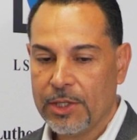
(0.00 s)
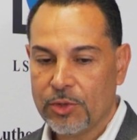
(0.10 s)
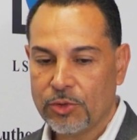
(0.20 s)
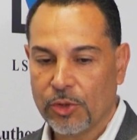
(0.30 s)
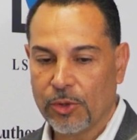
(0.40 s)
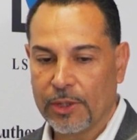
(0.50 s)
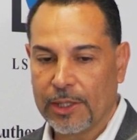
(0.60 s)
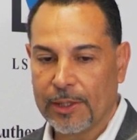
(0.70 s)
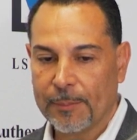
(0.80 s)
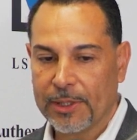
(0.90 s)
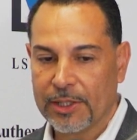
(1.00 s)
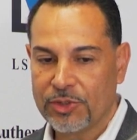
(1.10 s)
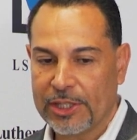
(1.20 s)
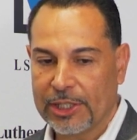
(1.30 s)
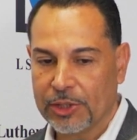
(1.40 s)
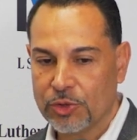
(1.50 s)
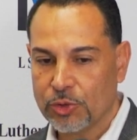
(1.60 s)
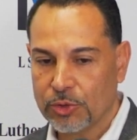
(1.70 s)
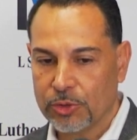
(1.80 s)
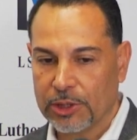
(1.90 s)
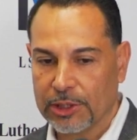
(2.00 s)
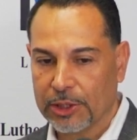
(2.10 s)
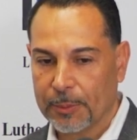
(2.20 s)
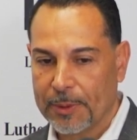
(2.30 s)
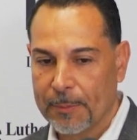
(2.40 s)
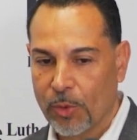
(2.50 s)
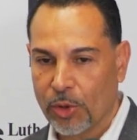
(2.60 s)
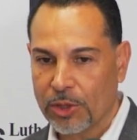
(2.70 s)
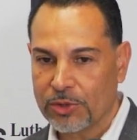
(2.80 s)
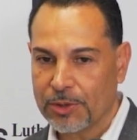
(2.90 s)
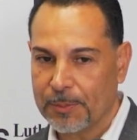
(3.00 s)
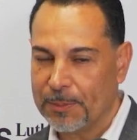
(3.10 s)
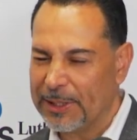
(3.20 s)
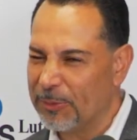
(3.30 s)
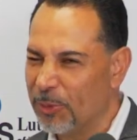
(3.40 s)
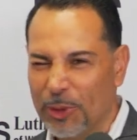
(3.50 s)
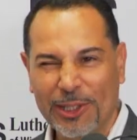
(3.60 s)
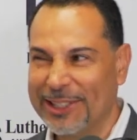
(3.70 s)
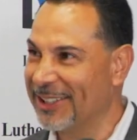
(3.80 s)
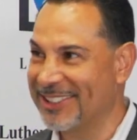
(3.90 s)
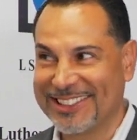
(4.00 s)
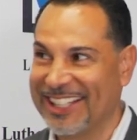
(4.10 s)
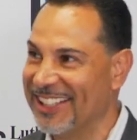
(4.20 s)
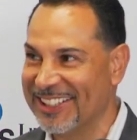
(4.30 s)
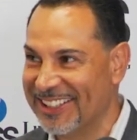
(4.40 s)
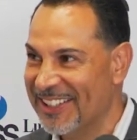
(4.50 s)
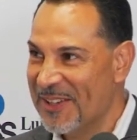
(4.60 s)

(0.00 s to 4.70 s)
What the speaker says: So I'm going to challenge you a little bit more to be really excited